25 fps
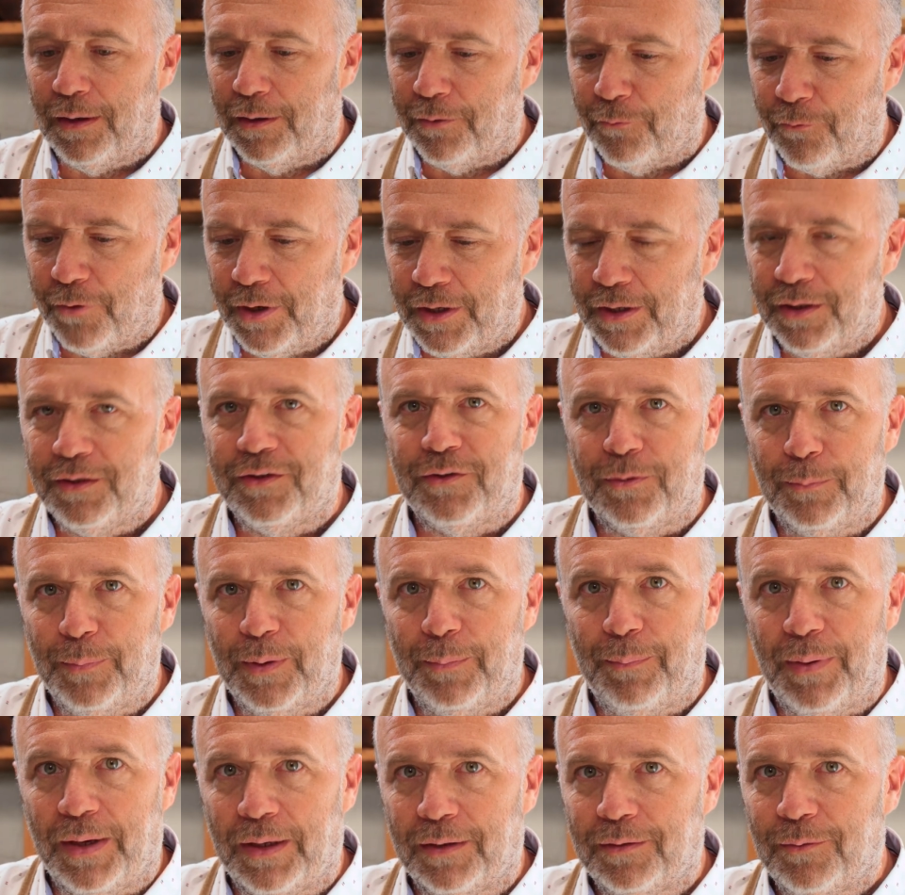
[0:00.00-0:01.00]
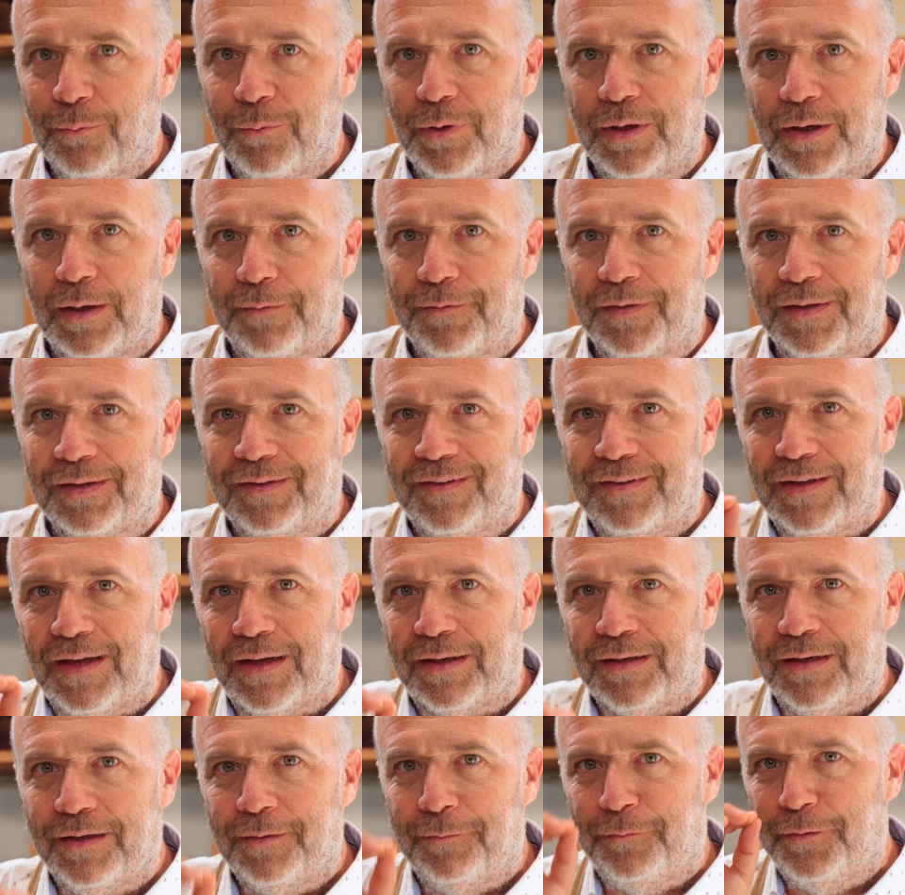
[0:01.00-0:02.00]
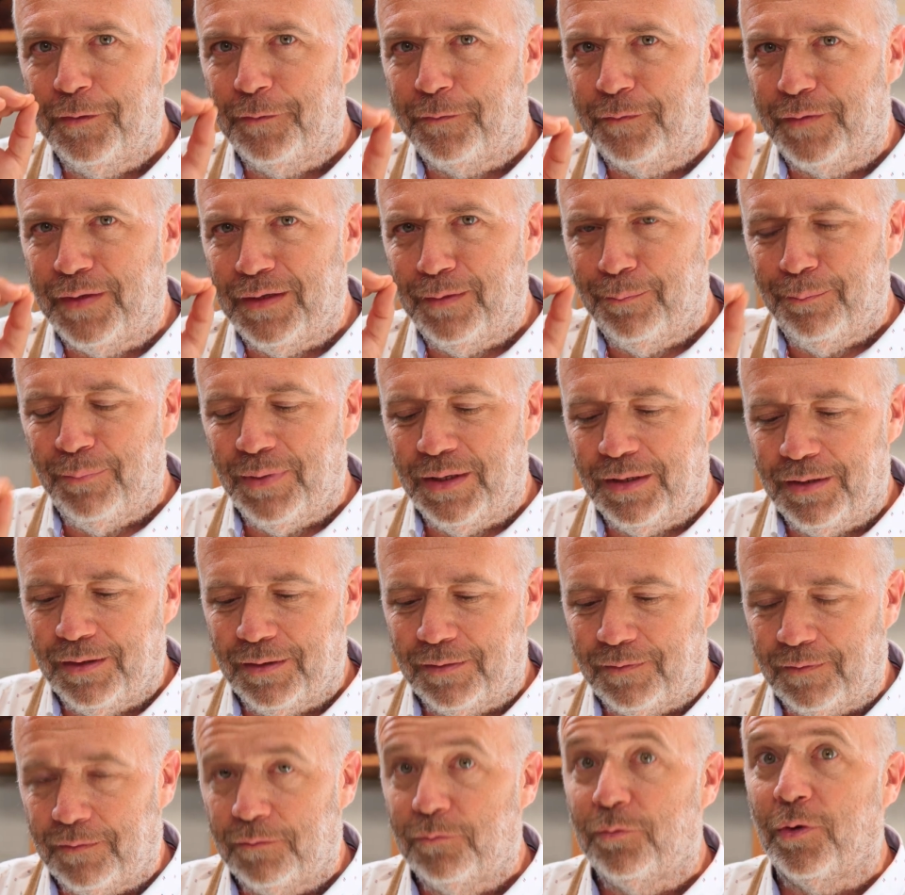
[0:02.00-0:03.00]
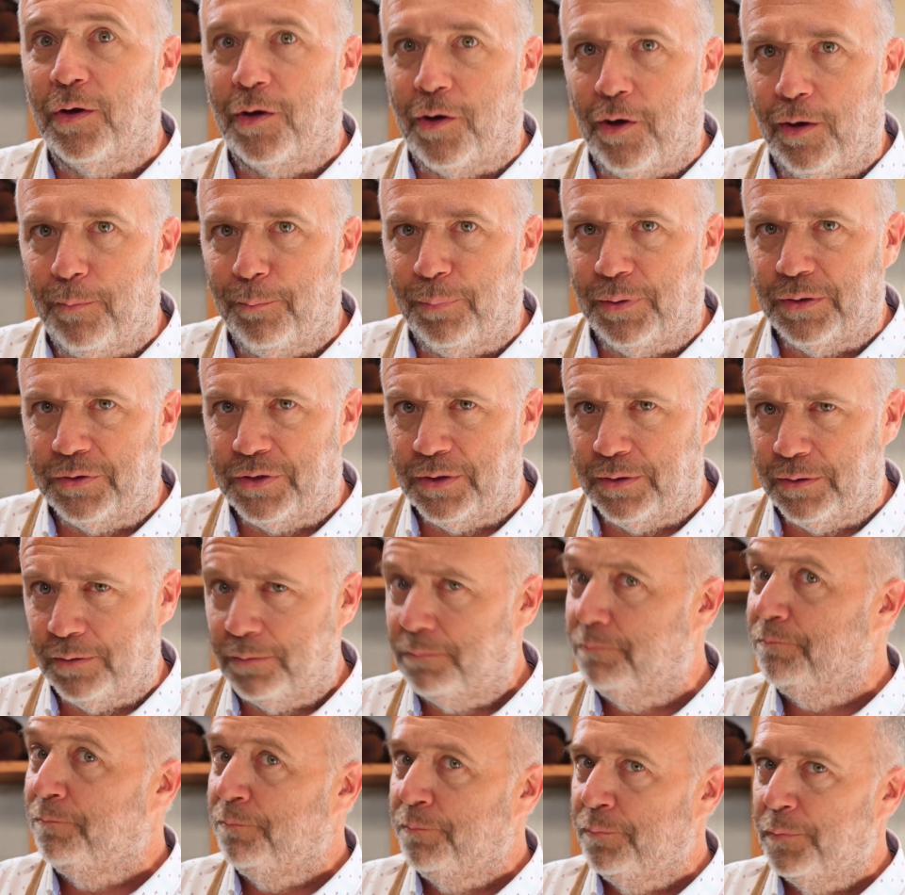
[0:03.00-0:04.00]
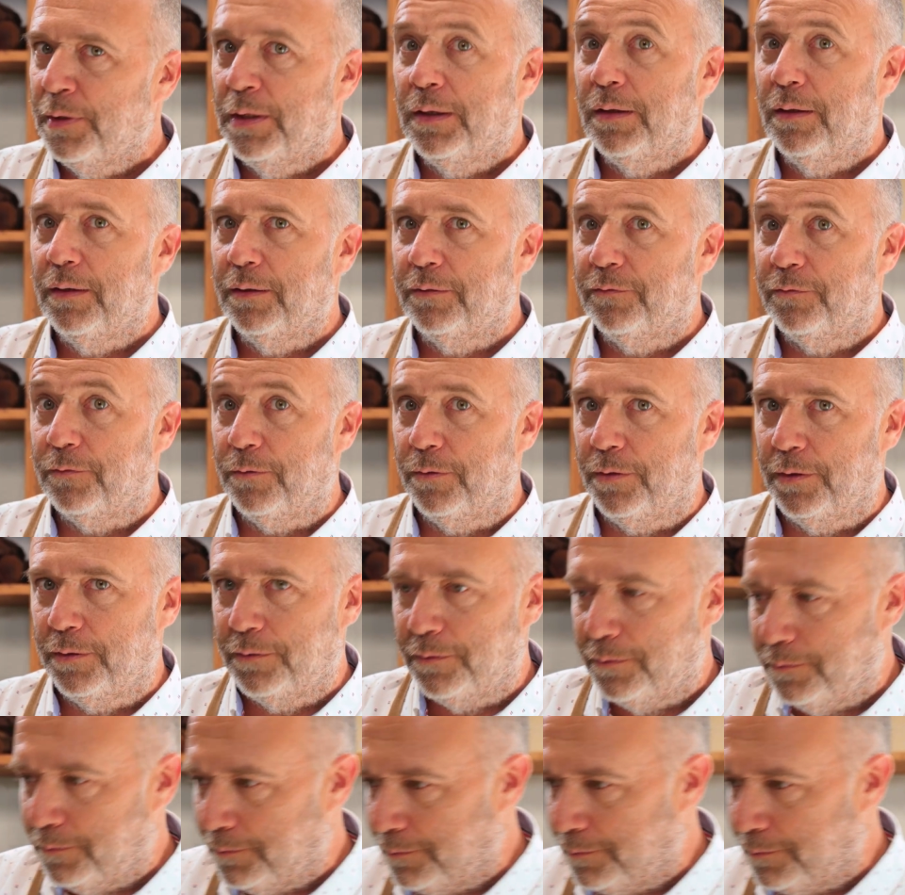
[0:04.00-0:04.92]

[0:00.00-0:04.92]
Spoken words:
and ready to be baked. We have exactly 15 minutes to accomplish it. Let's do it.